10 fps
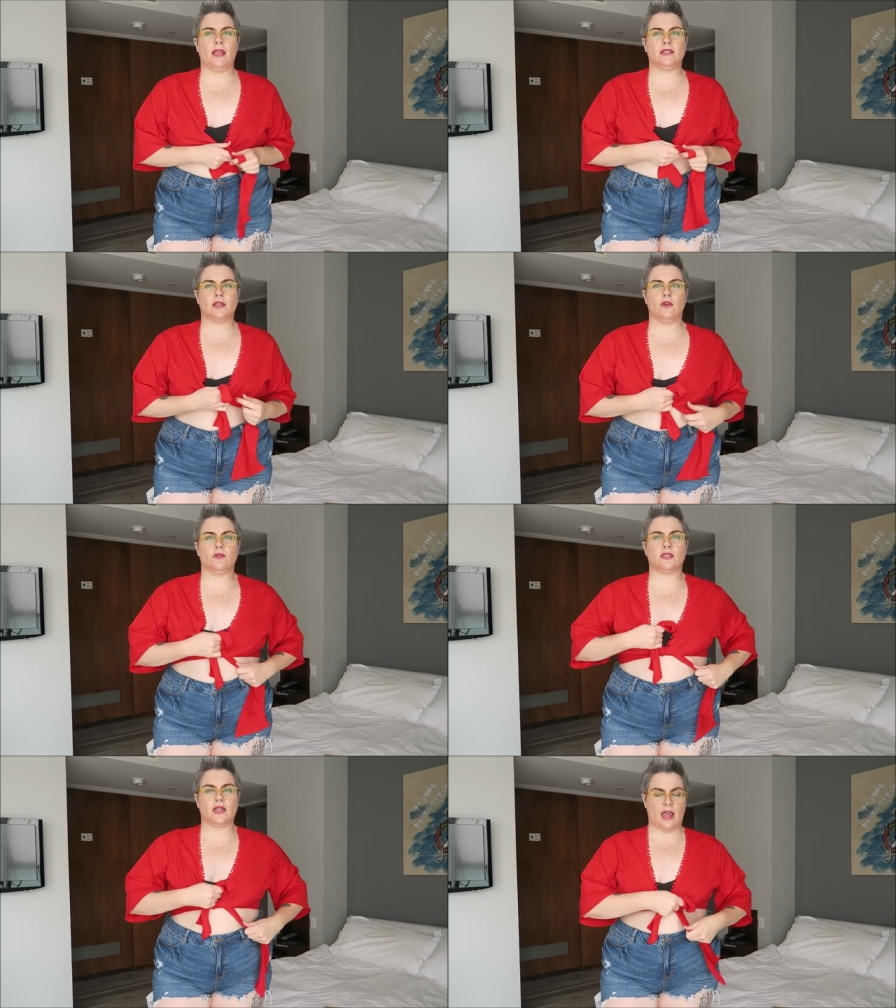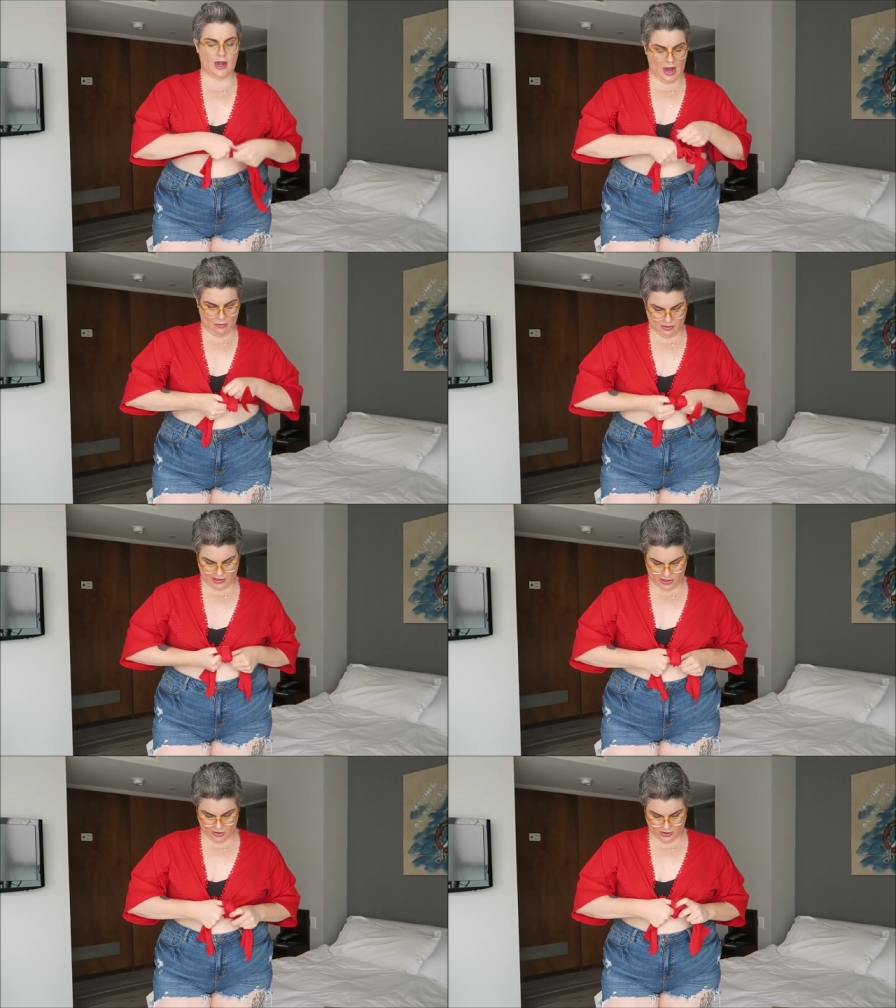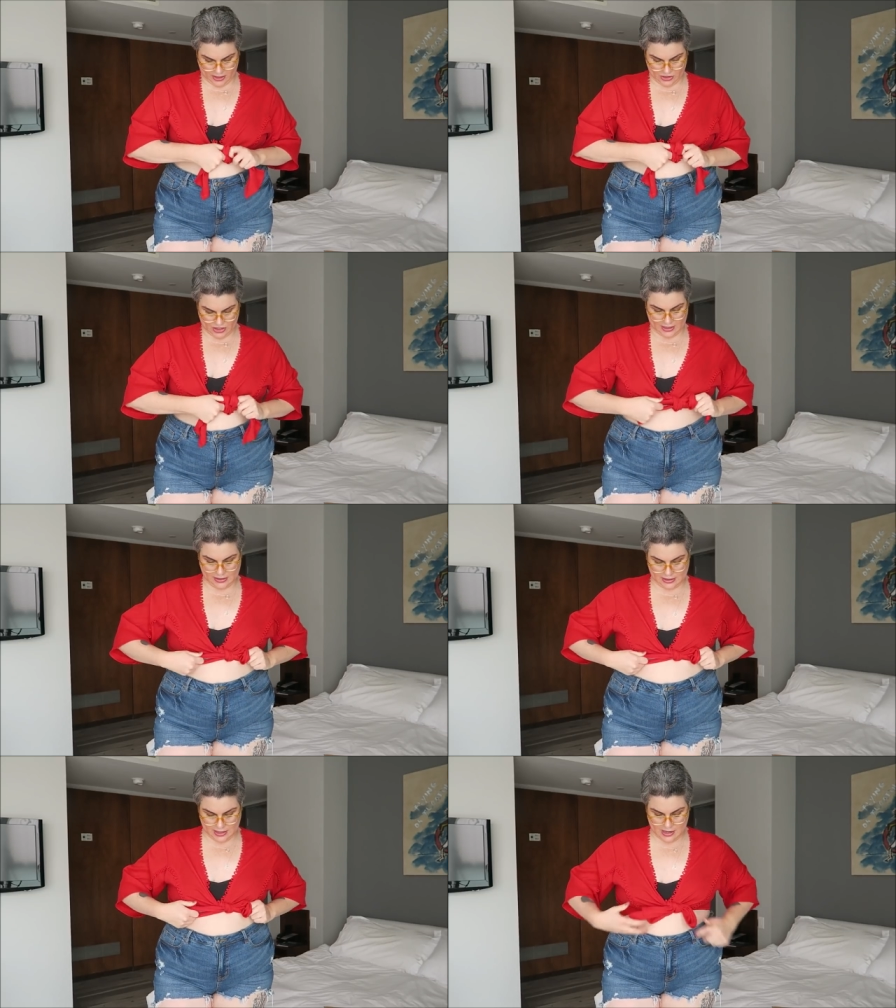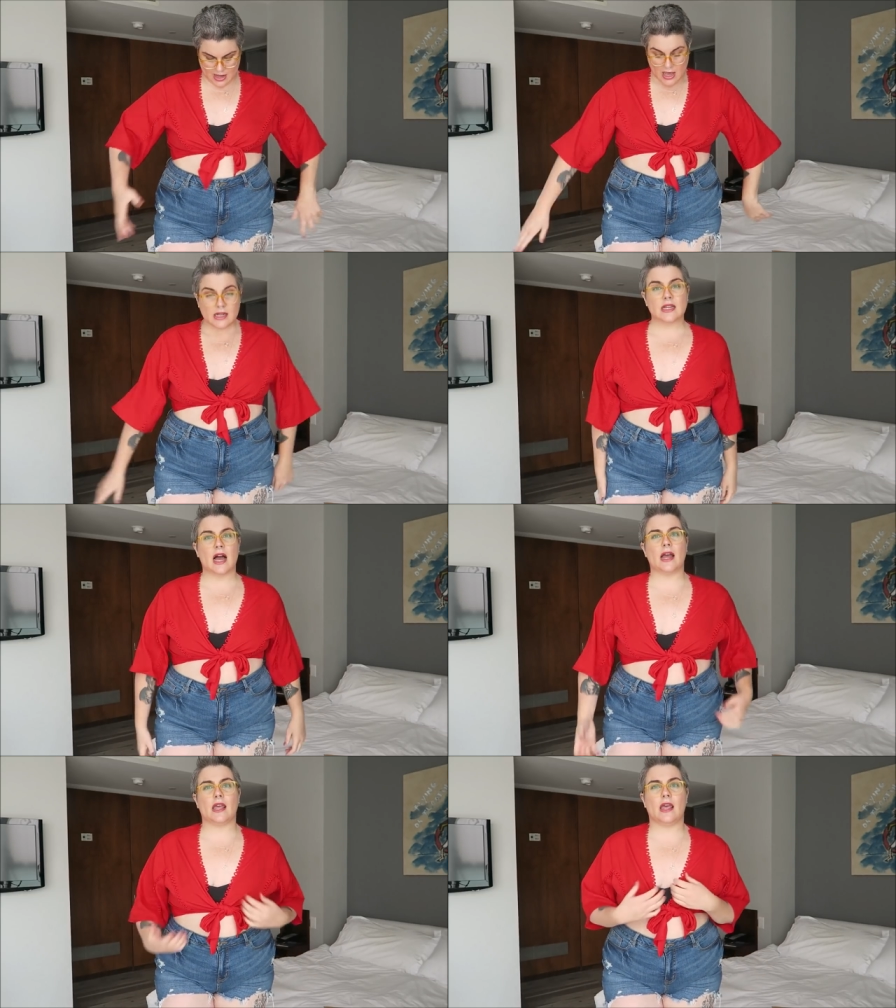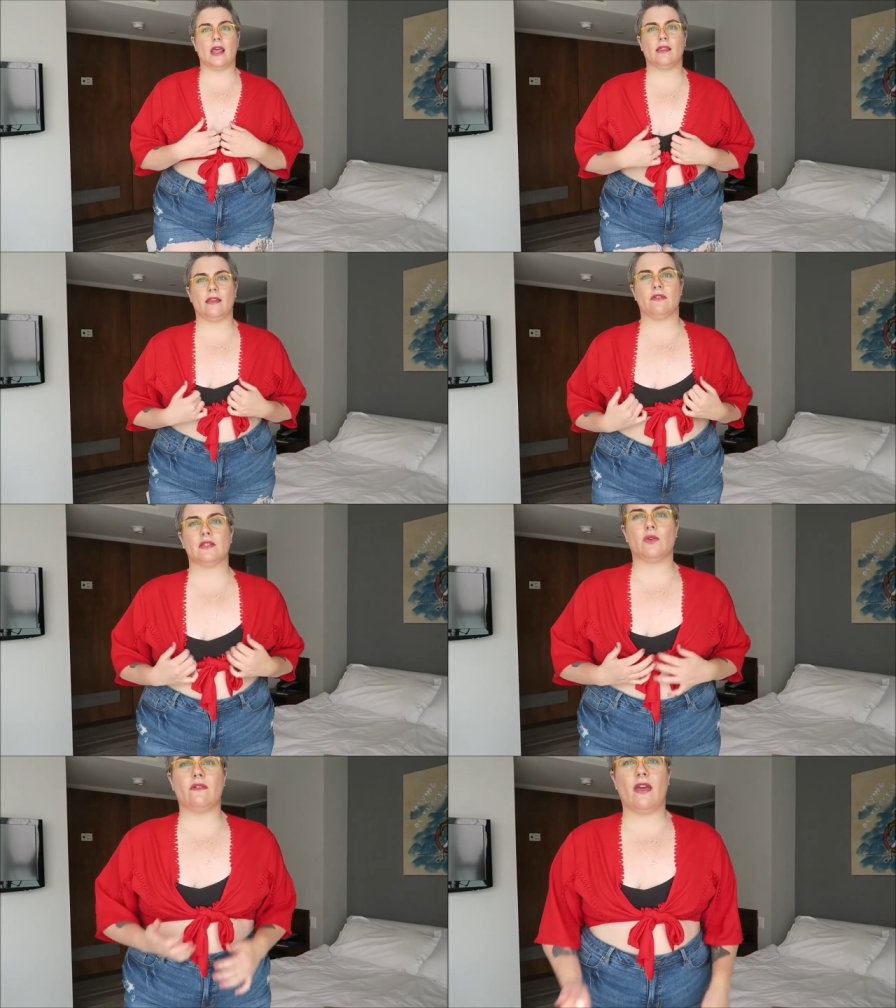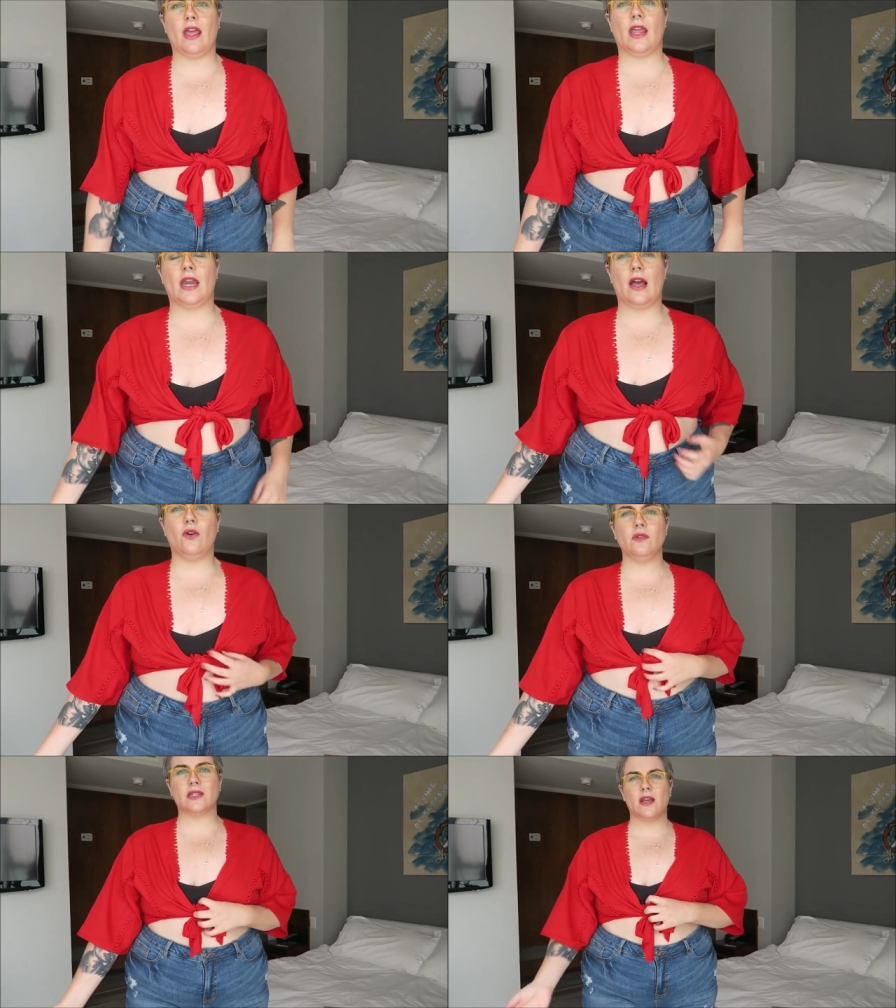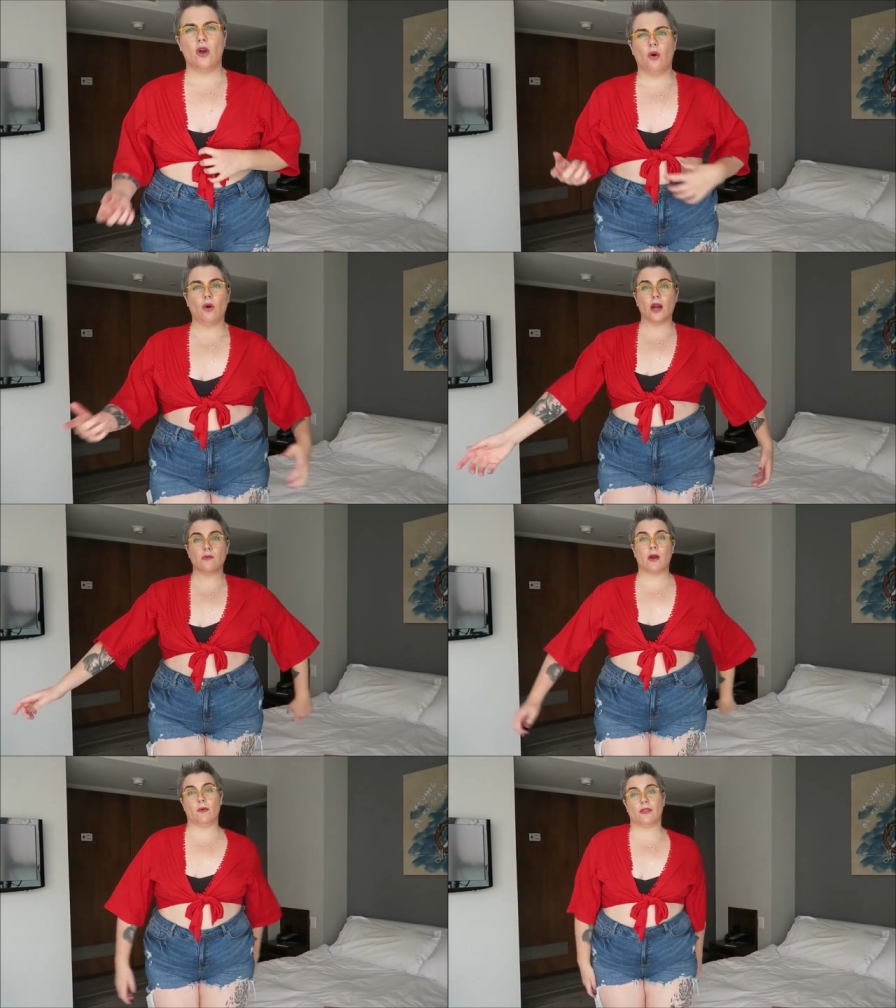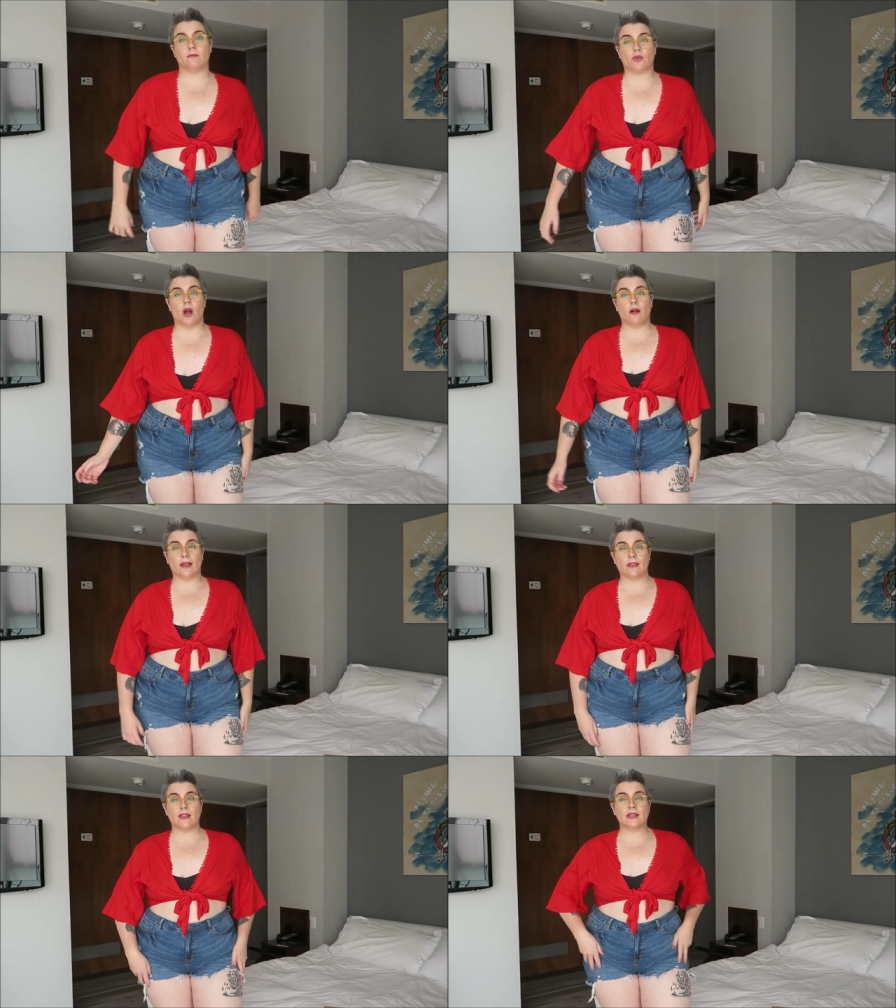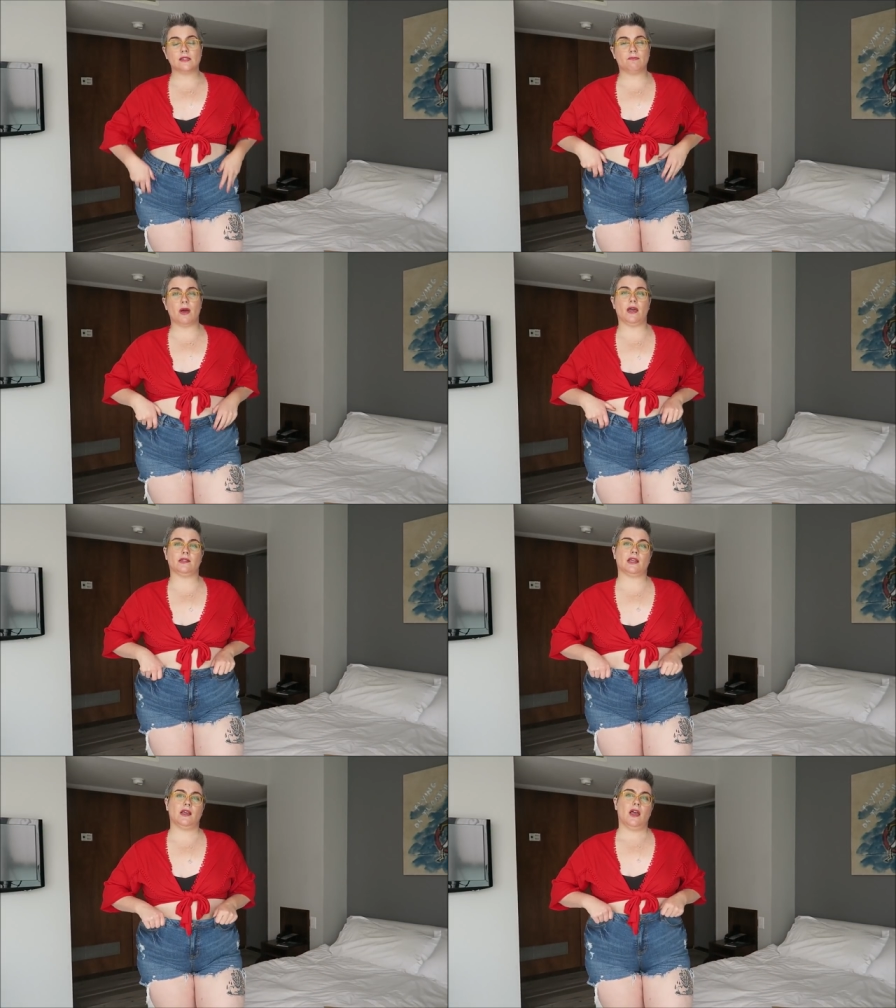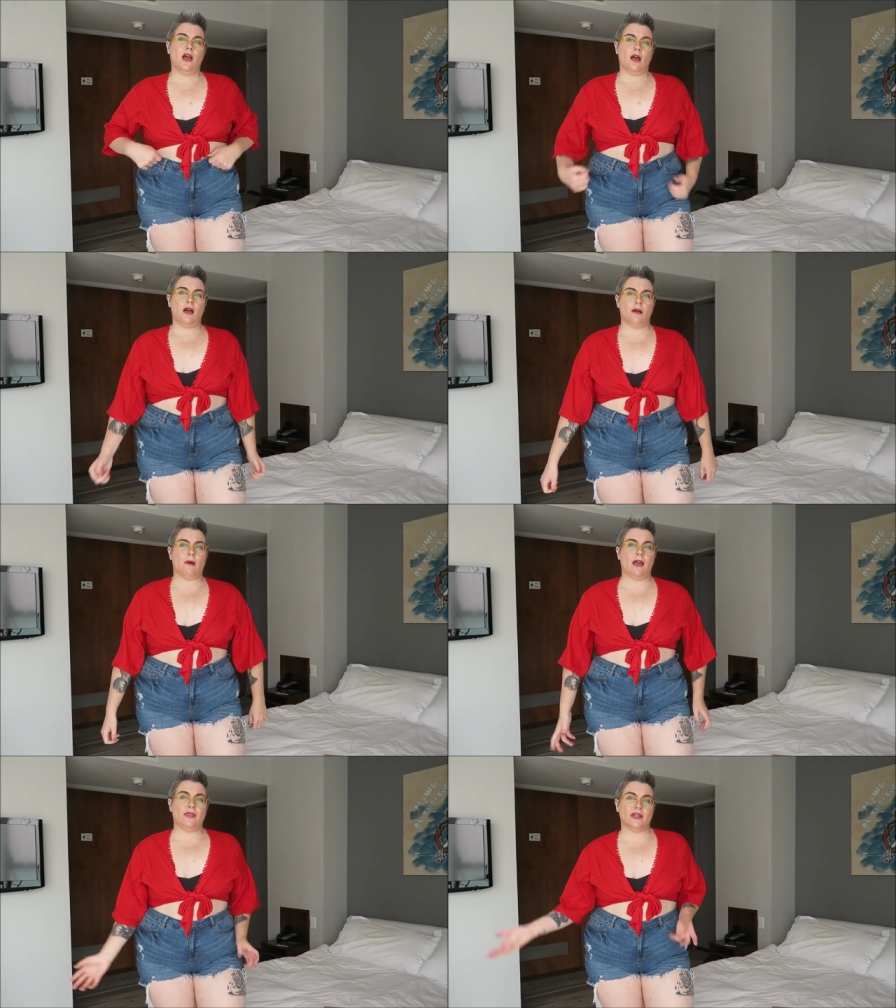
ASOS and I would literally just tie it and leave it sort of hanging out or I'd wear it with a bra like this but um,